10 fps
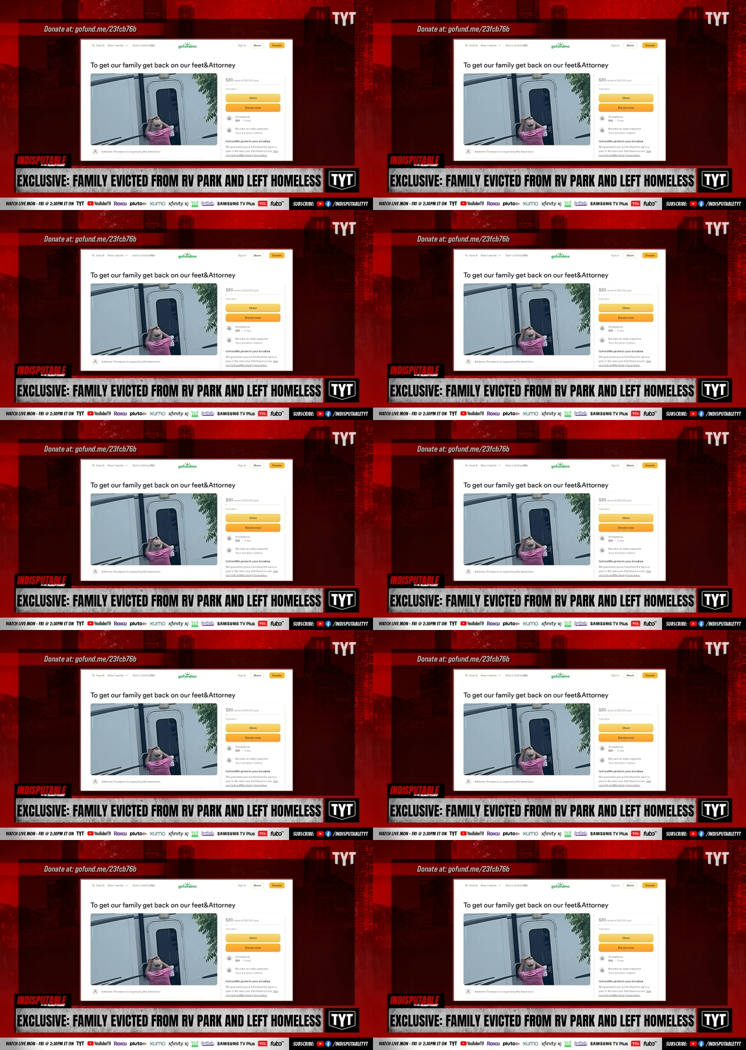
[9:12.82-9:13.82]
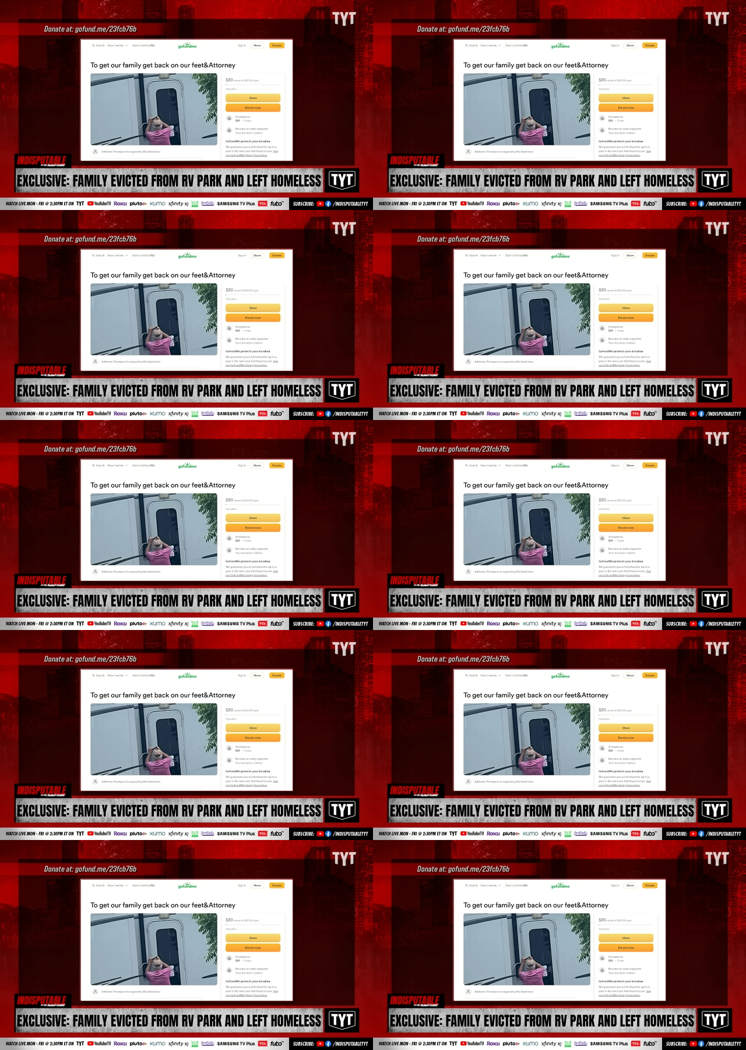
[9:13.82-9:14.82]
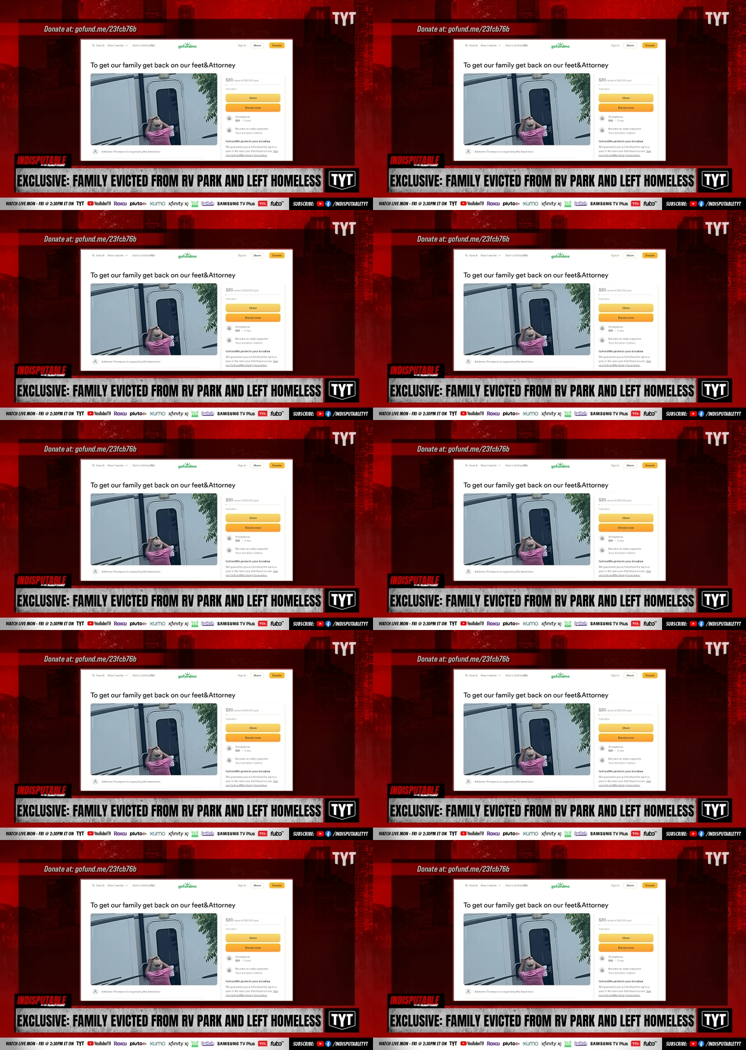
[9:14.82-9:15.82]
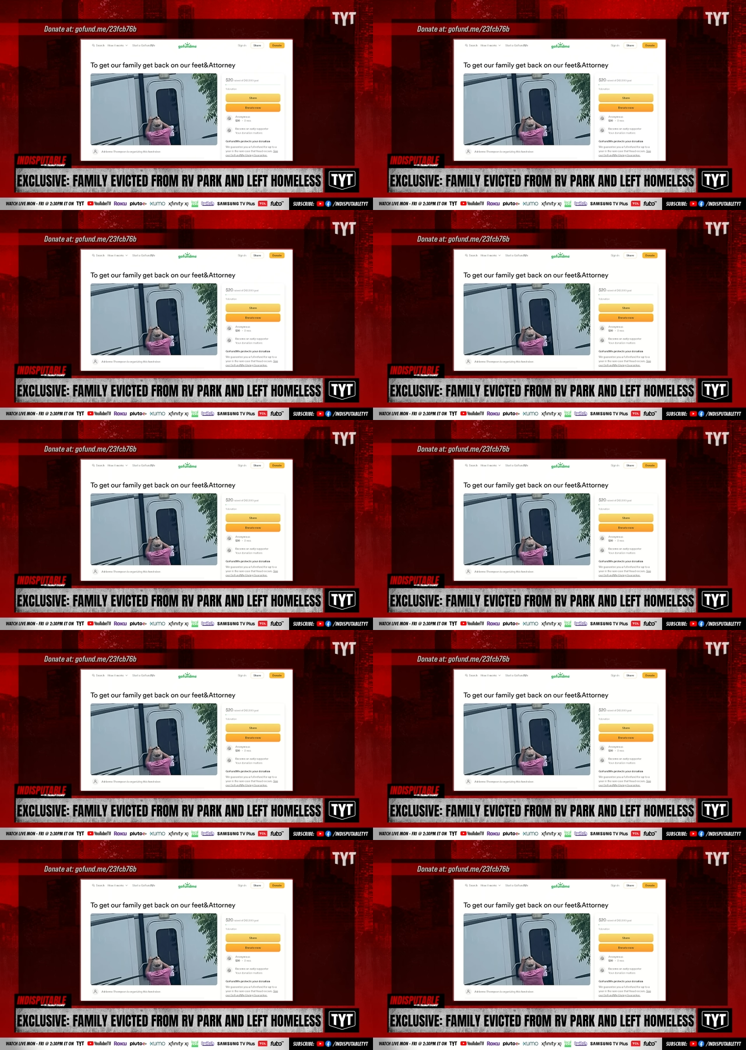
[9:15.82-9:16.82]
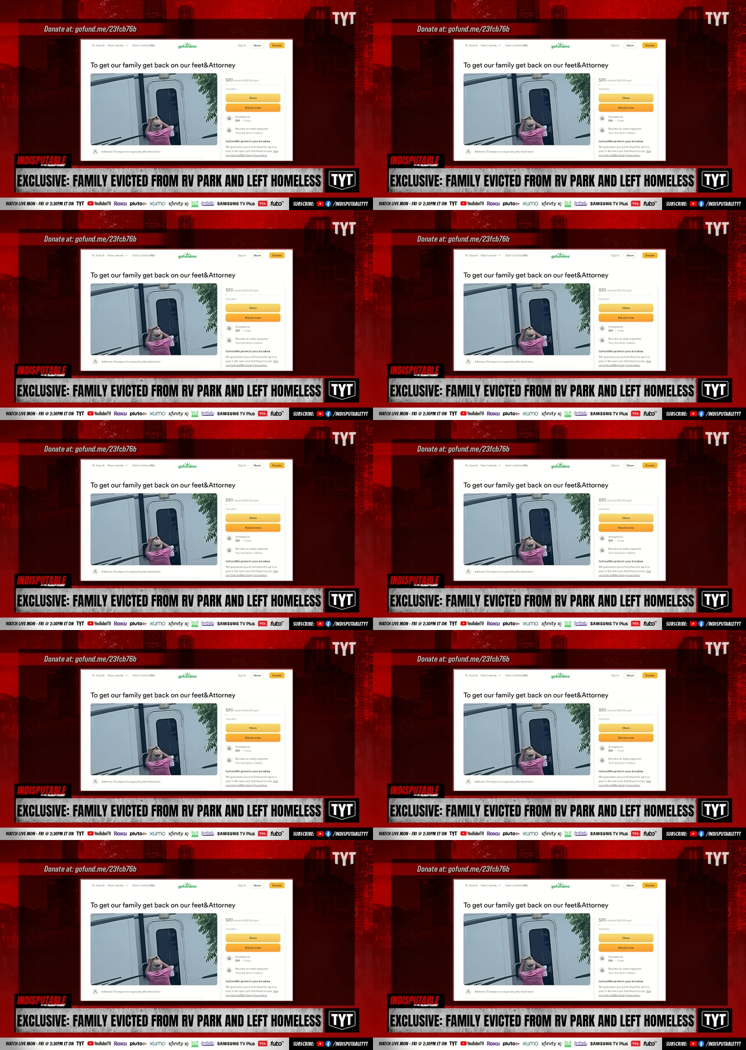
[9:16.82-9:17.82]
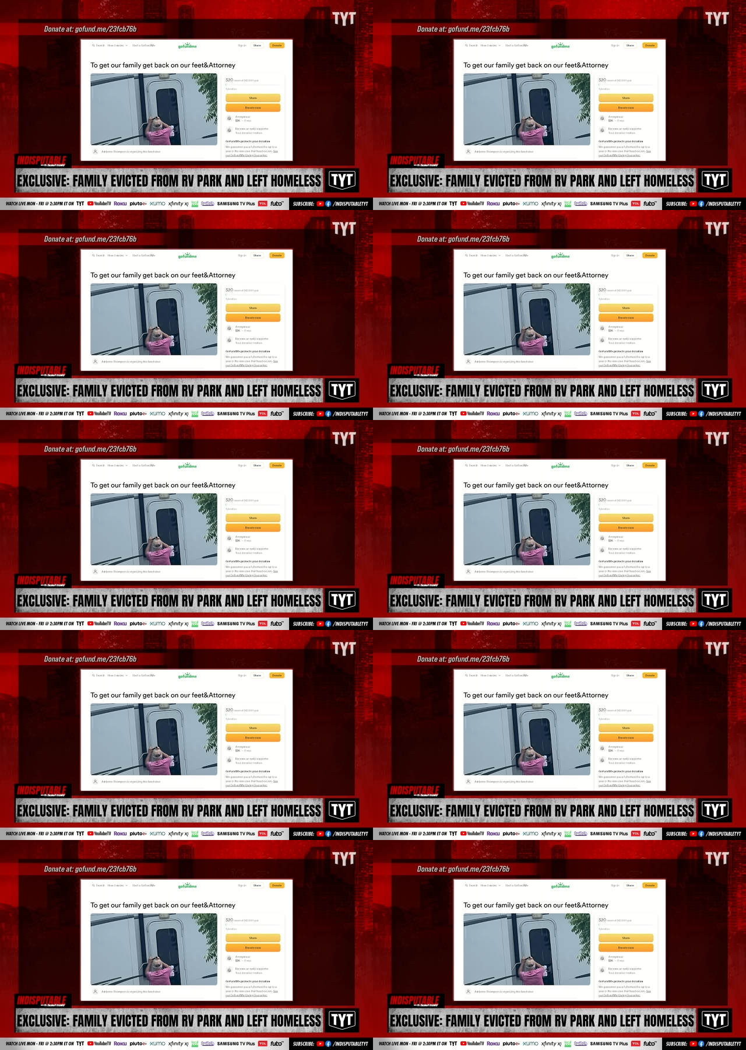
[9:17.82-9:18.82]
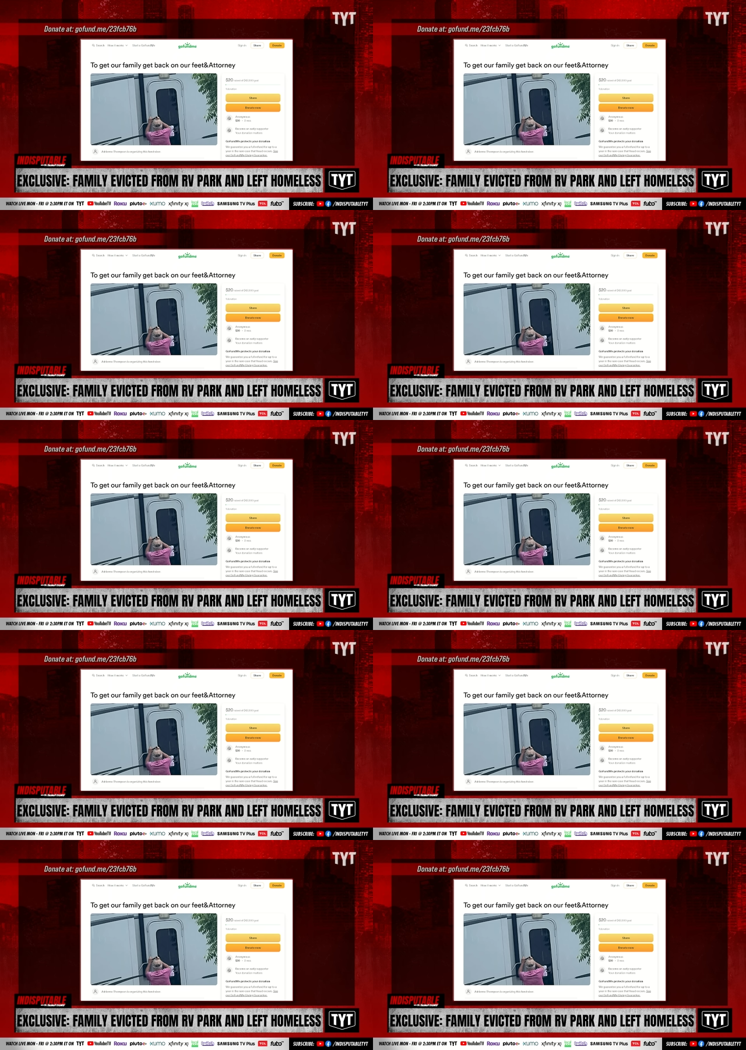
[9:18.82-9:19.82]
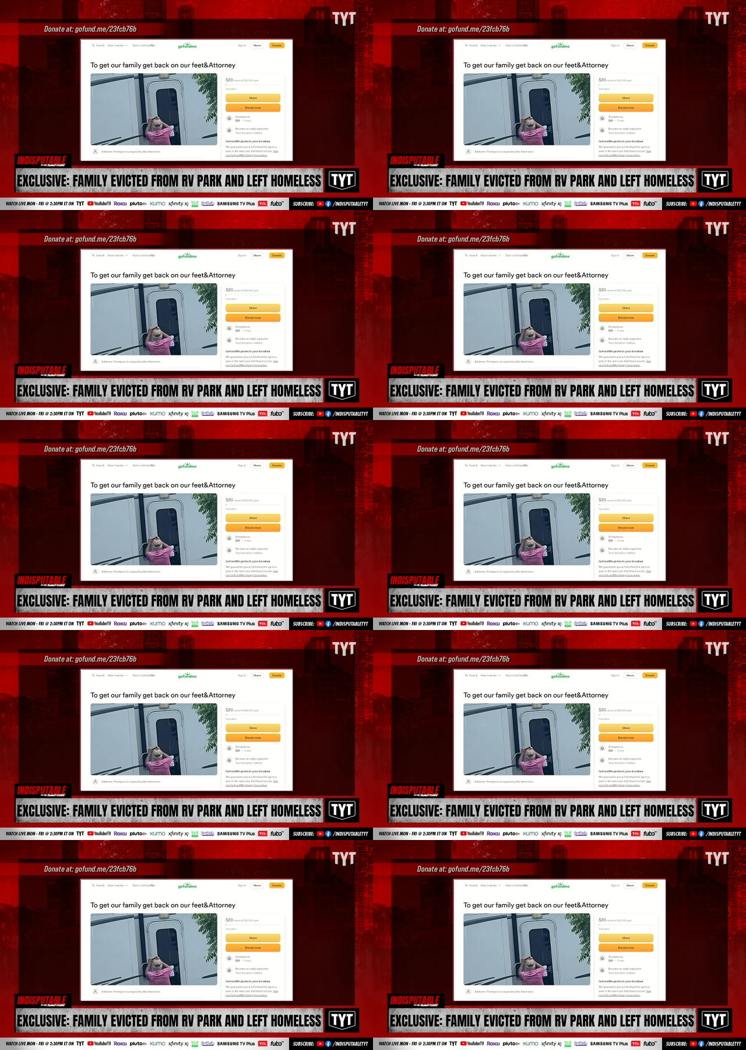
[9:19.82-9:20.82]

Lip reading: Nobody's mouth can be seen.